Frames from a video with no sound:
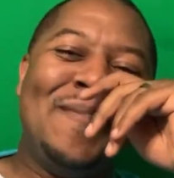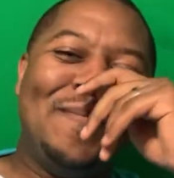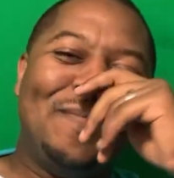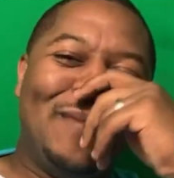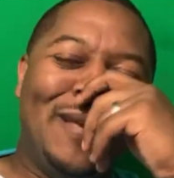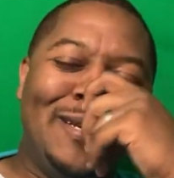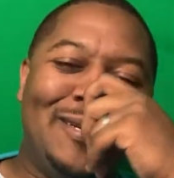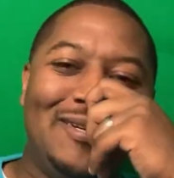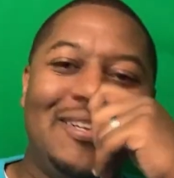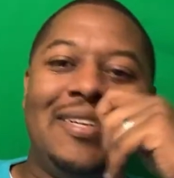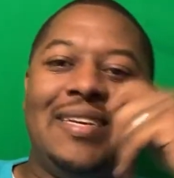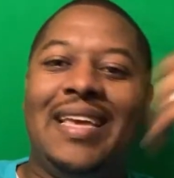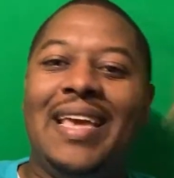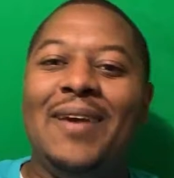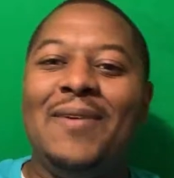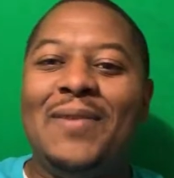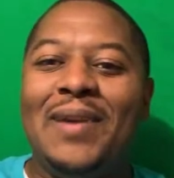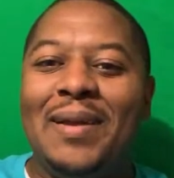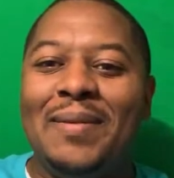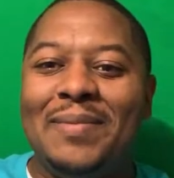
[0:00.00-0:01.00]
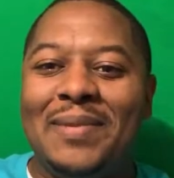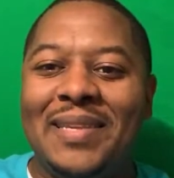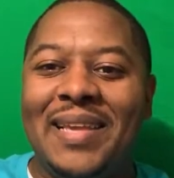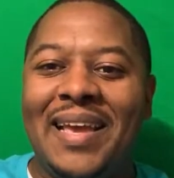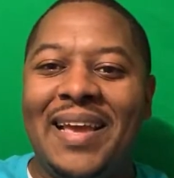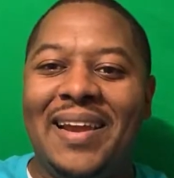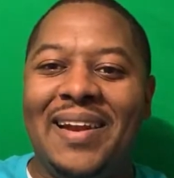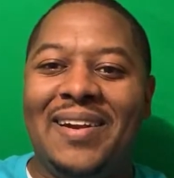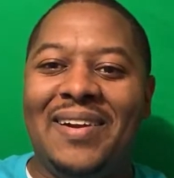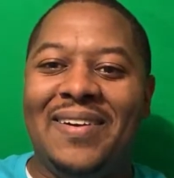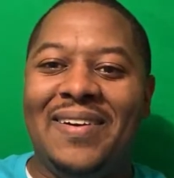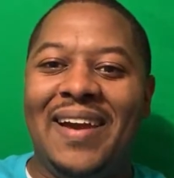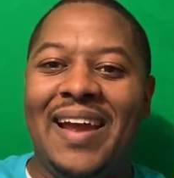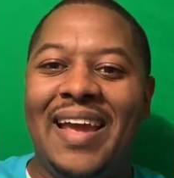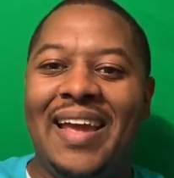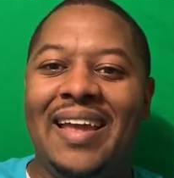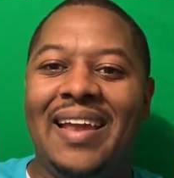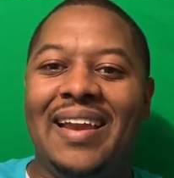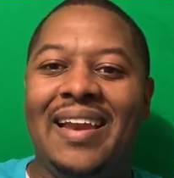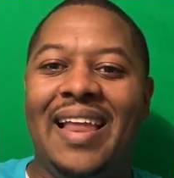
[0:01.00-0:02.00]
But you should get what I'm saying, though,
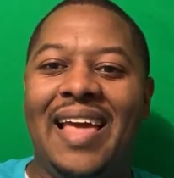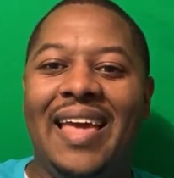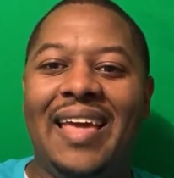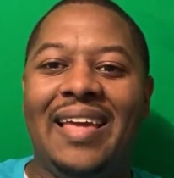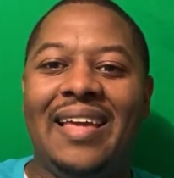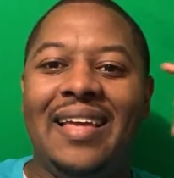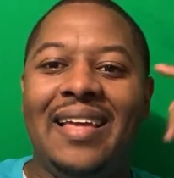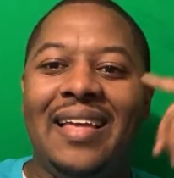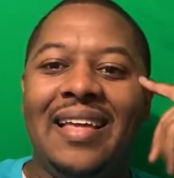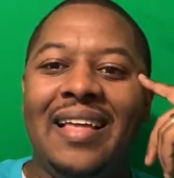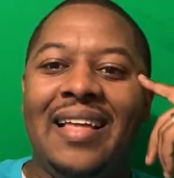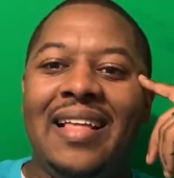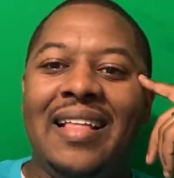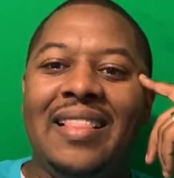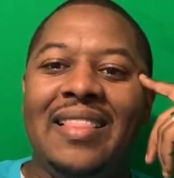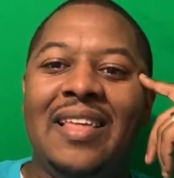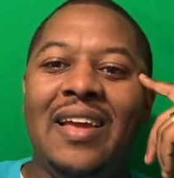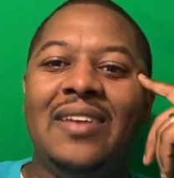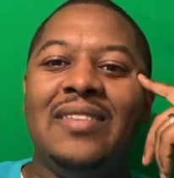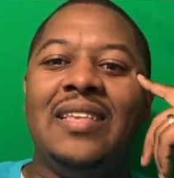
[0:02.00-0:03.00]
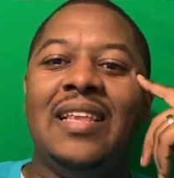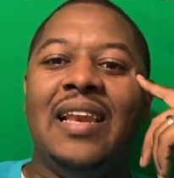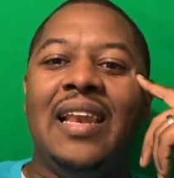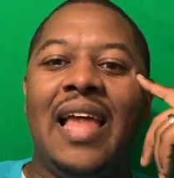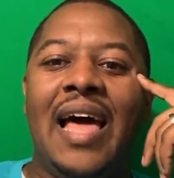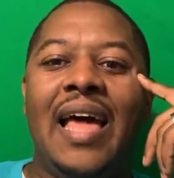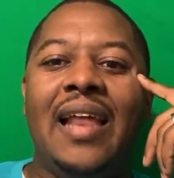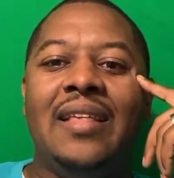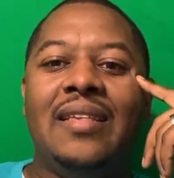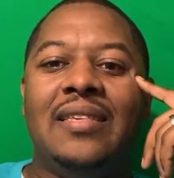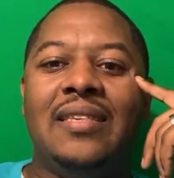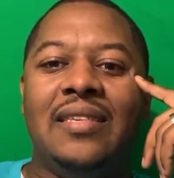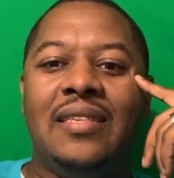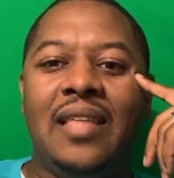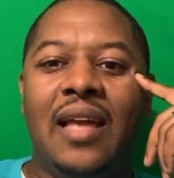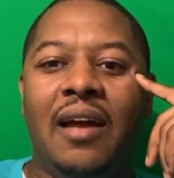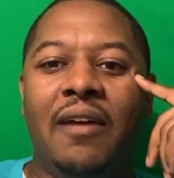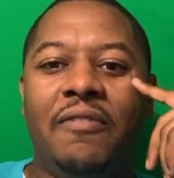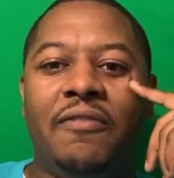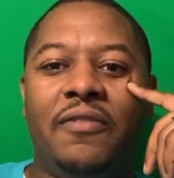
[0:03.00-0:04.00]
right? Like, there's a lot of
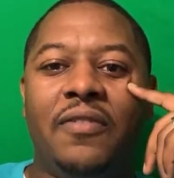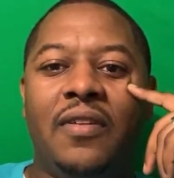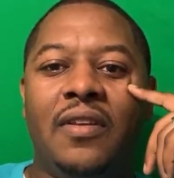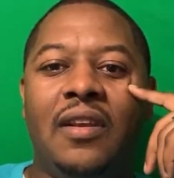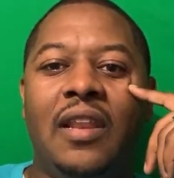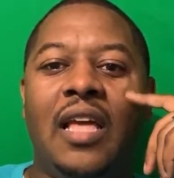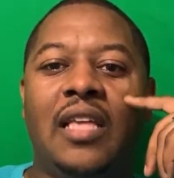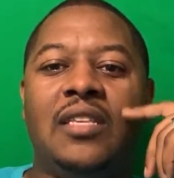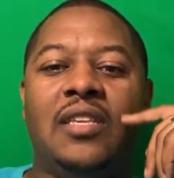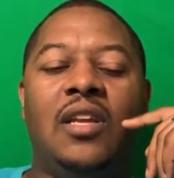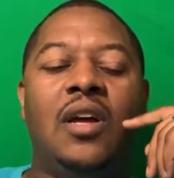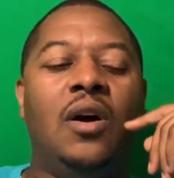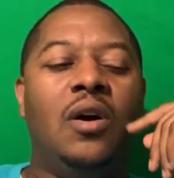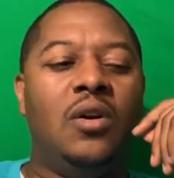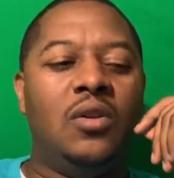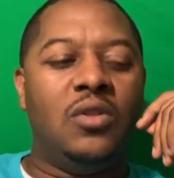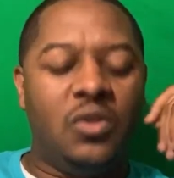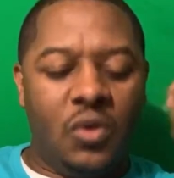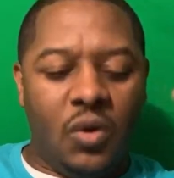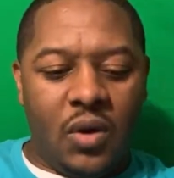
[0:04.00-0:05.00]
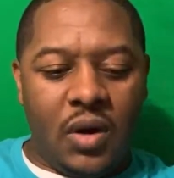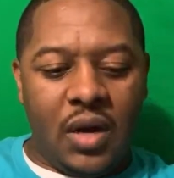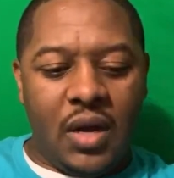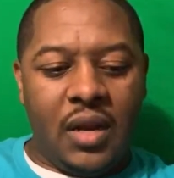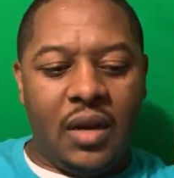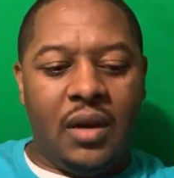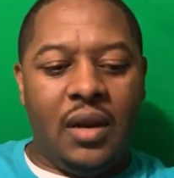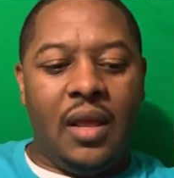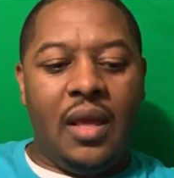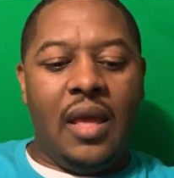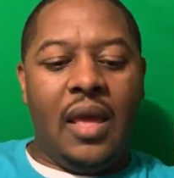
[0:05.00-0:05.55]
stuff that goes on,